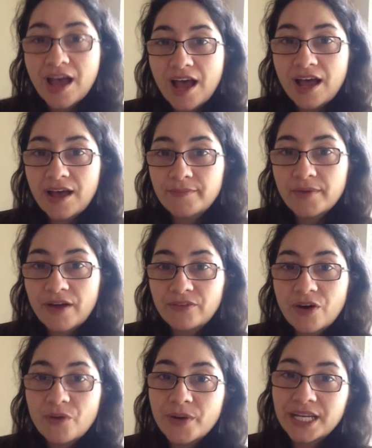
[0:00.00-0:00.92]
I've
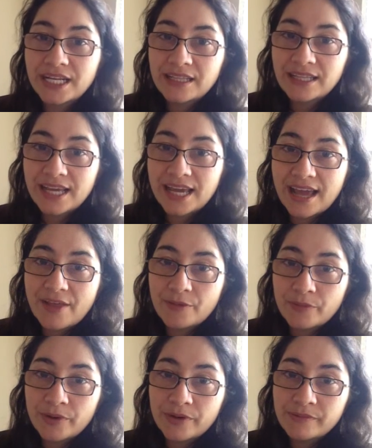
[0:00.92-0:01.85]
got one in there at the
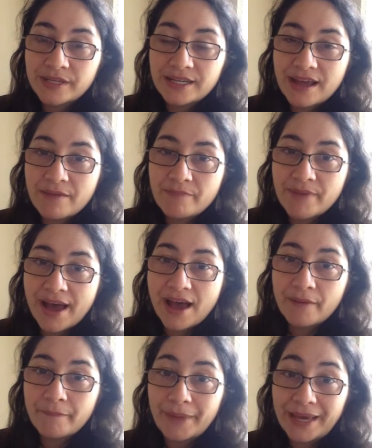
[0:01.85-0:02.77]
moment
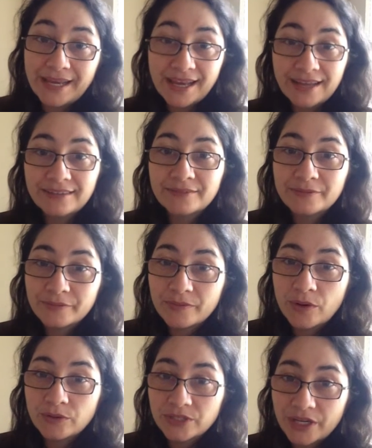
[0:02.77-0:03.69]
about baking,
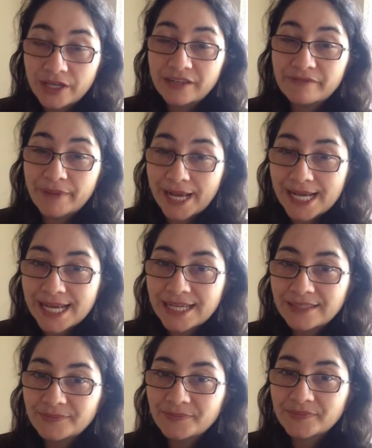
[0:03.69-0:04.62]
alternative
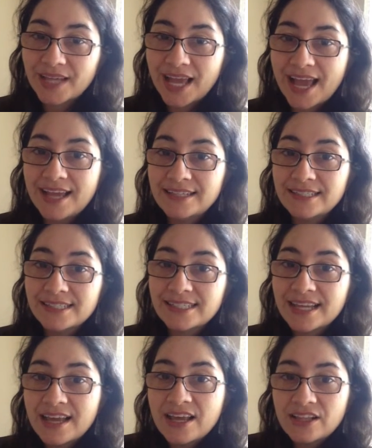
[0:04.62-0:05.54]
baking, and
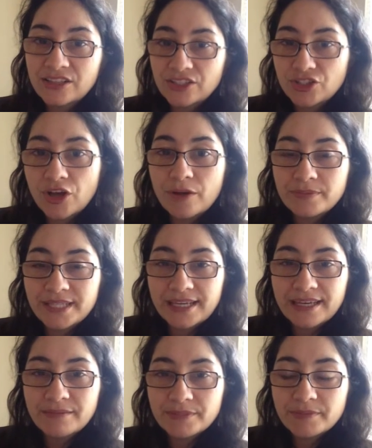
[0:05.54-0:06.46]
the top
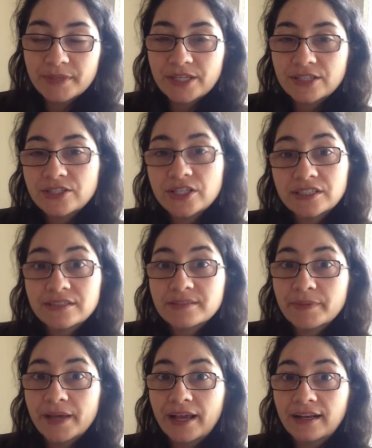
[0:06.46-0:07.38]
tips, because you can
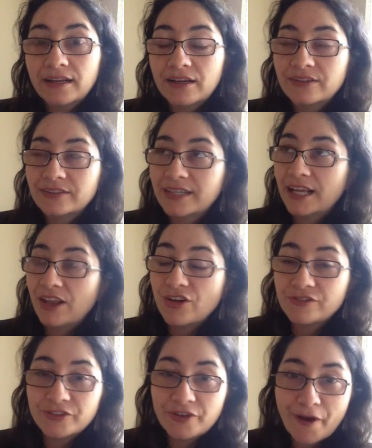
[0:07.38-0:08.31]
spend a
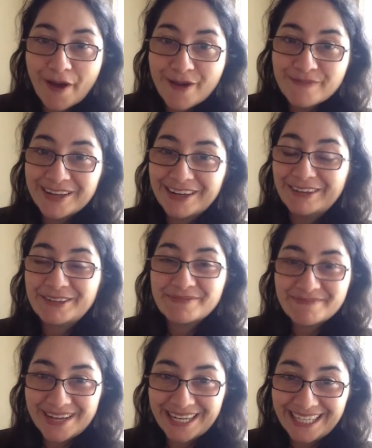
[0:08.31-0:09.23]
lot of time and a lot
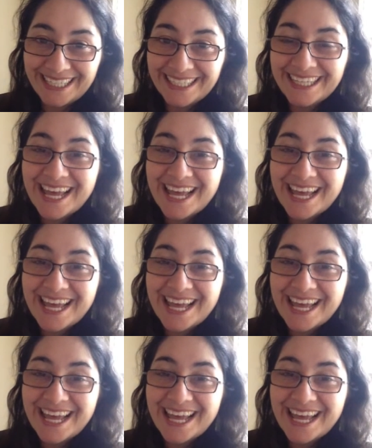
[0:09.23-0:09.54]
of money